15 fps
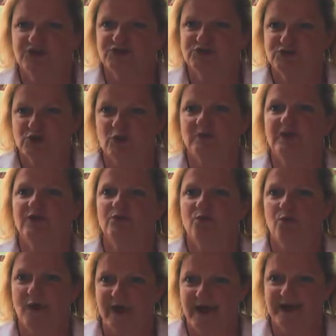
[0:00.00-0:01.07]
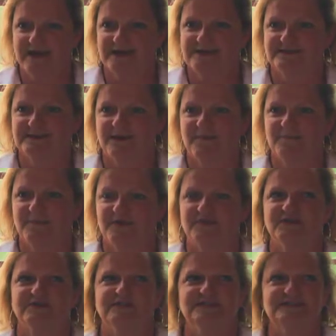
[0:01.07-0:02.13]
in so many ways but
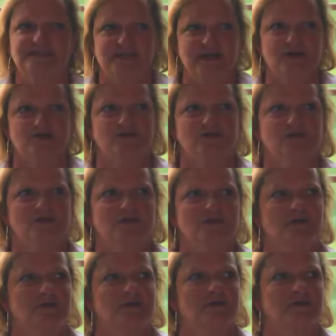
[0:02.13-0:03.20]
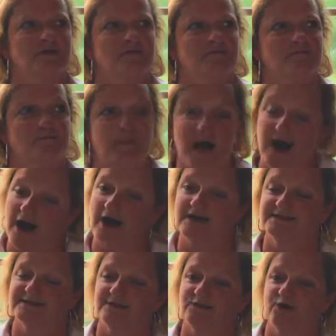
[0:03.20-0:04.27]
the standard
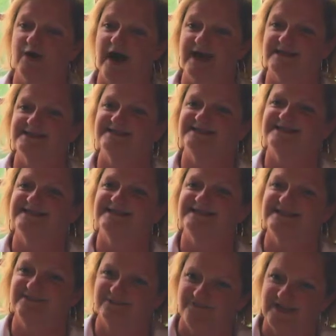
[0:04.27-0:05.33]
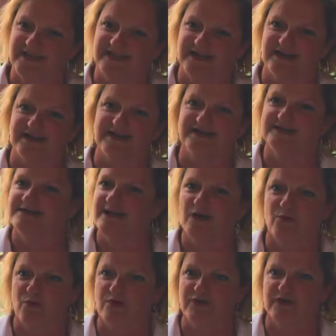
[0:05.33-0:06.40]
box that they're asked to fit in is
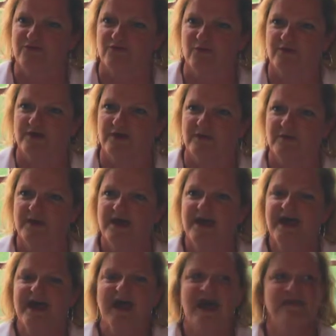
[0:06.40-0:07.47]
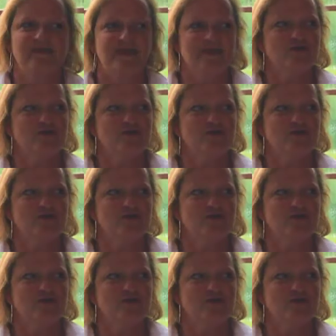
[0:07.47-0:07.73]
not working for them and they